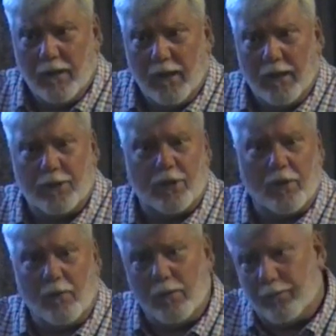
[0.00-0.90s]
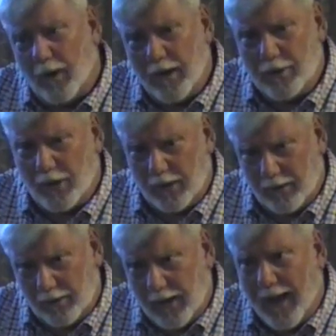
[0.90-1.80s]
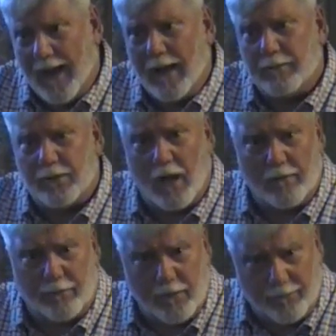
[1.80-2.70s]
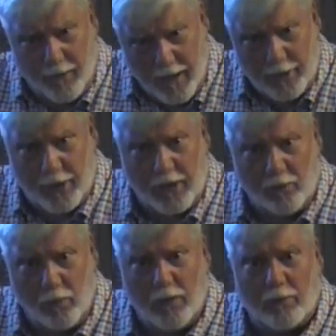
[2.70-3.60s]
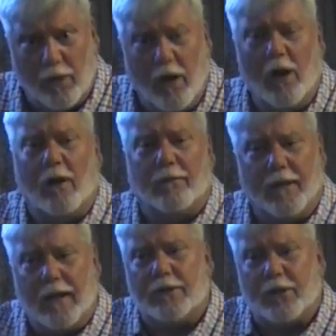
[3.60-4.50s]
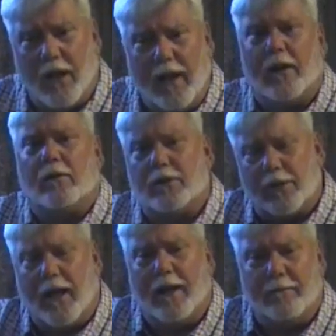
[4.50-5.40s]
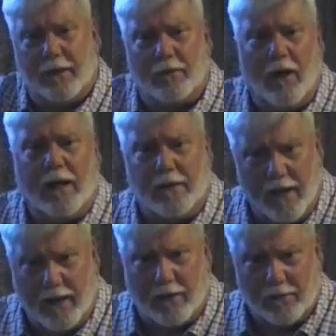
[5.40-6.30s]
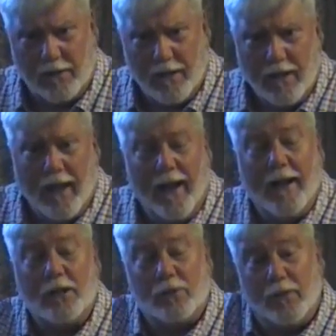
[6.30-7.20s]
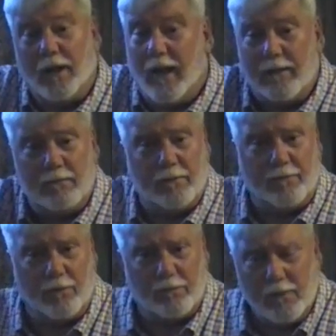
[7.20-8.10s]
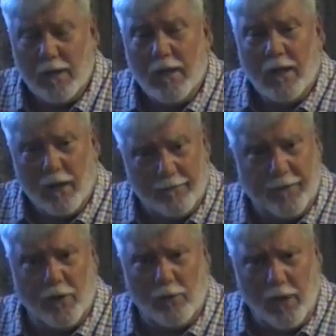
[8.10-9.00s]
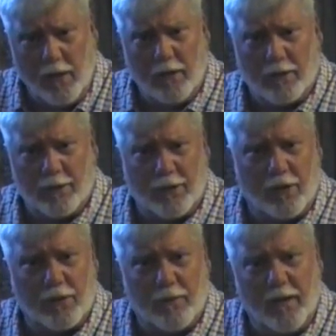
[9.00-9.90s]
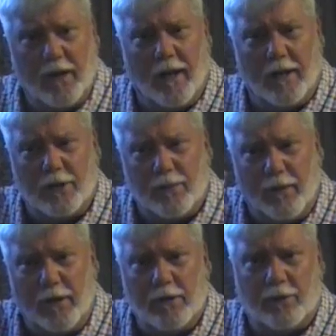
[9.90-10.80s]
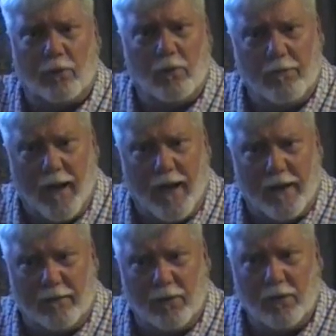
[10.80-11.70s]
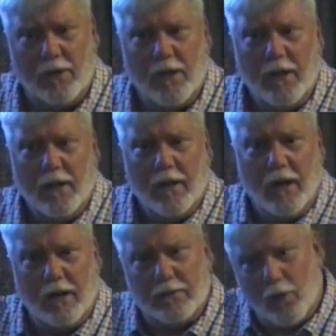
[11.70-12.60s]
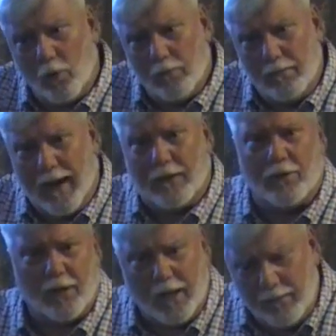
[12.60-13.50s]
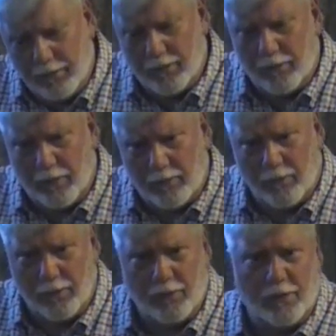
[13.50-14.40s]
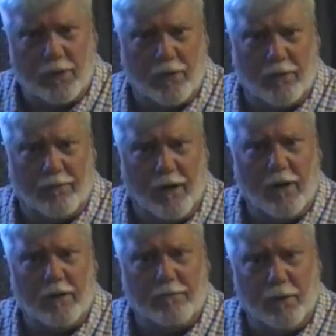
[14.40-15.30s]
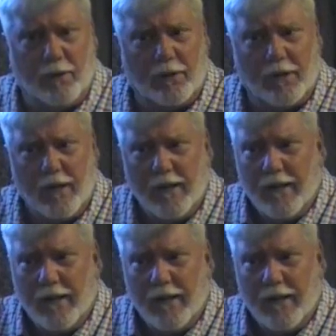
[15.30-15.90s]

it's the refreshing. The times of refreshing will come. That's now. It's happening right now. Has been happening for a few years. There's been a spiritual revival uh, going back to the Hebrew roots to the front of the book